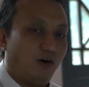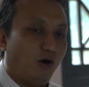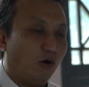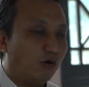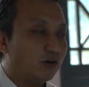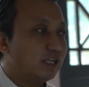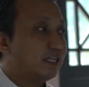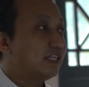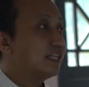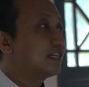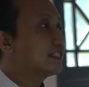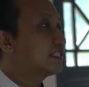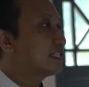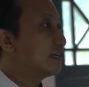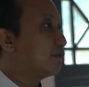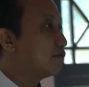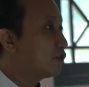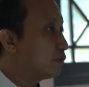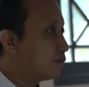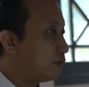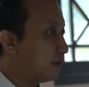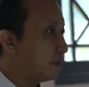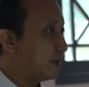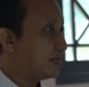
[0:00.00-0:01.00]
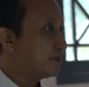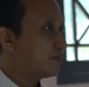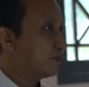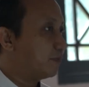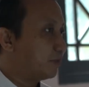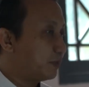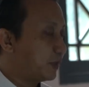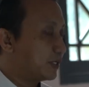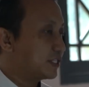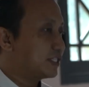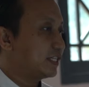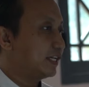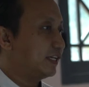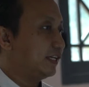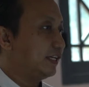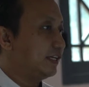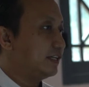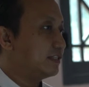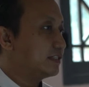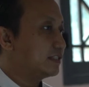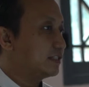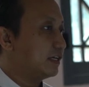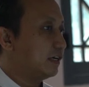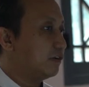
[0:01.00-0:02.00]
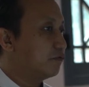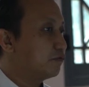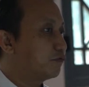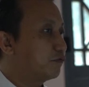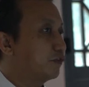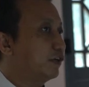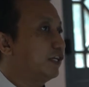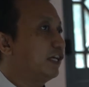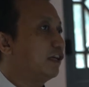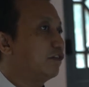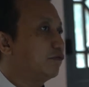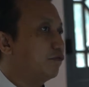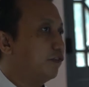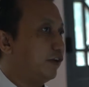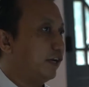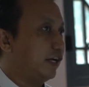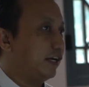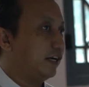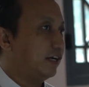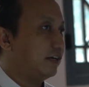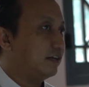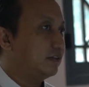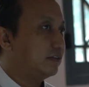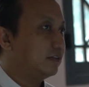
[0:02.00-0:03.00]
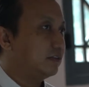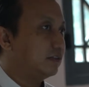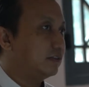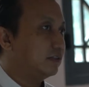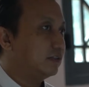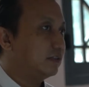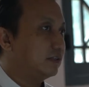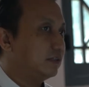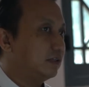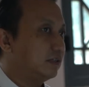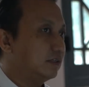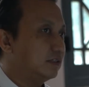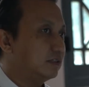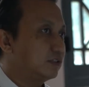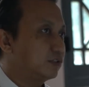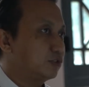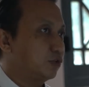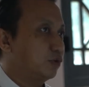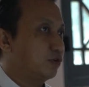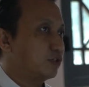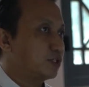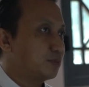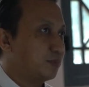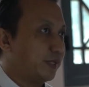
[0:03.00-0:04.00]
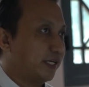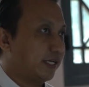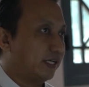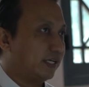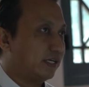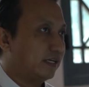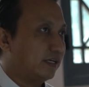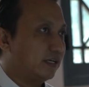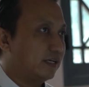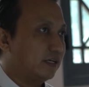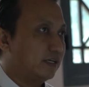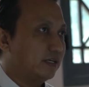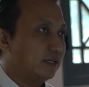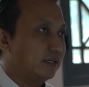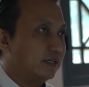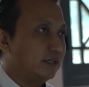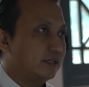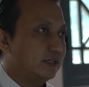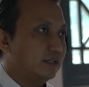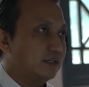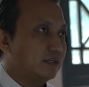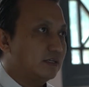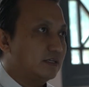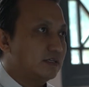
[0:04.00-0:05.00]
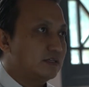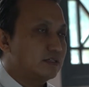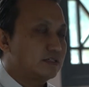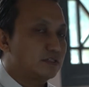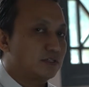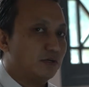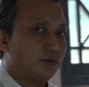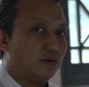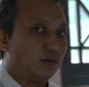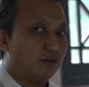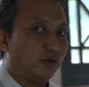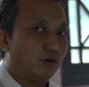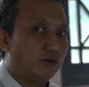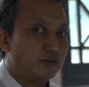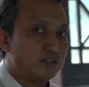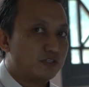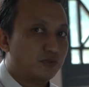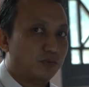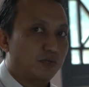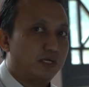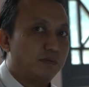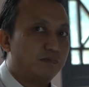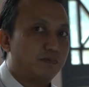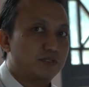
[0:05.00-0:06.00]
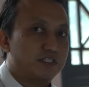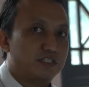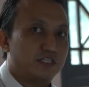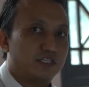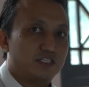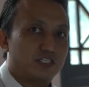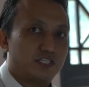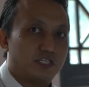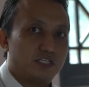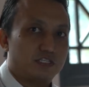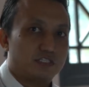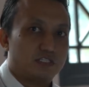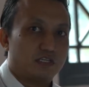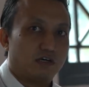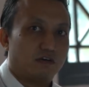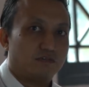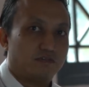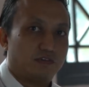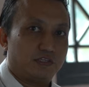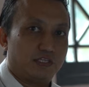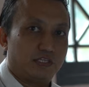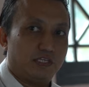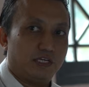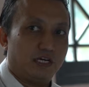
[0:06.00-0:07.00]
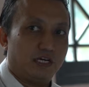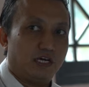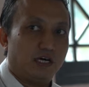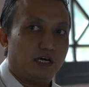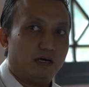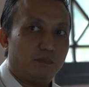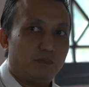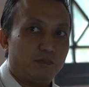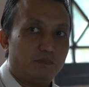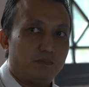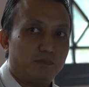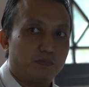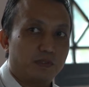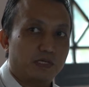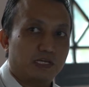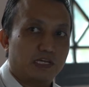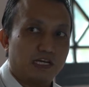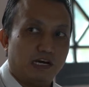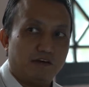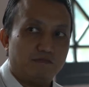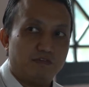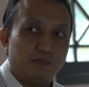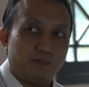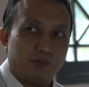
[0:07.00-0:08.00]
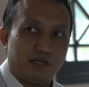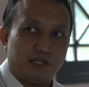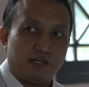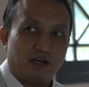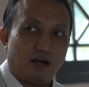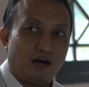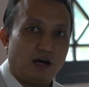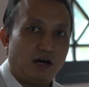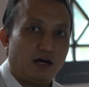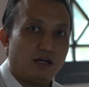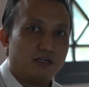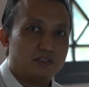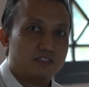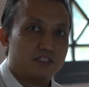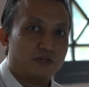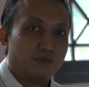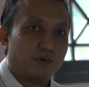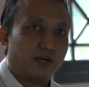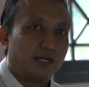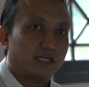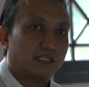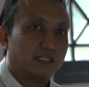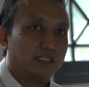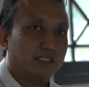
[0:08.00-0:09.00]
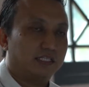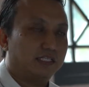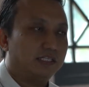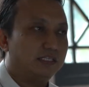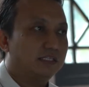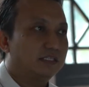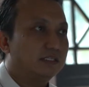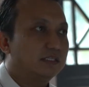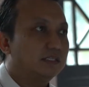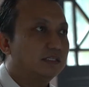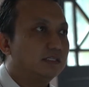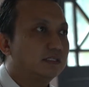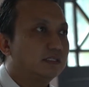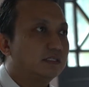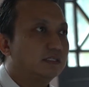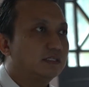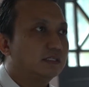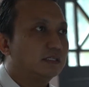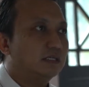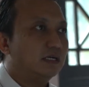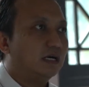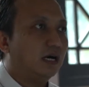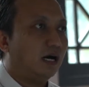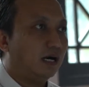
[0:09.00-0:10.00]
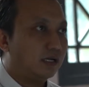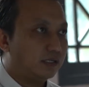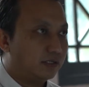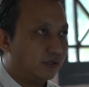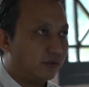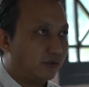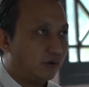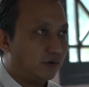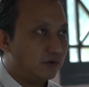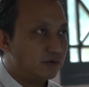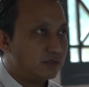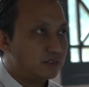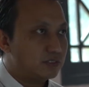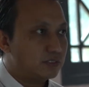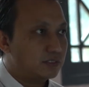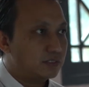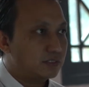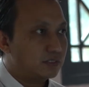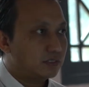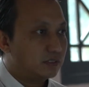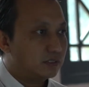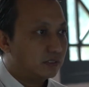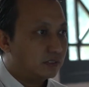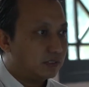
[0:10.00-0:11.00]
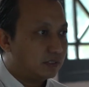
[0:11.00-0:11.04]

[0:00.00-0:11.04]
only the 75% is free and fair, so to speak. So those 3 positions of the government are directly under those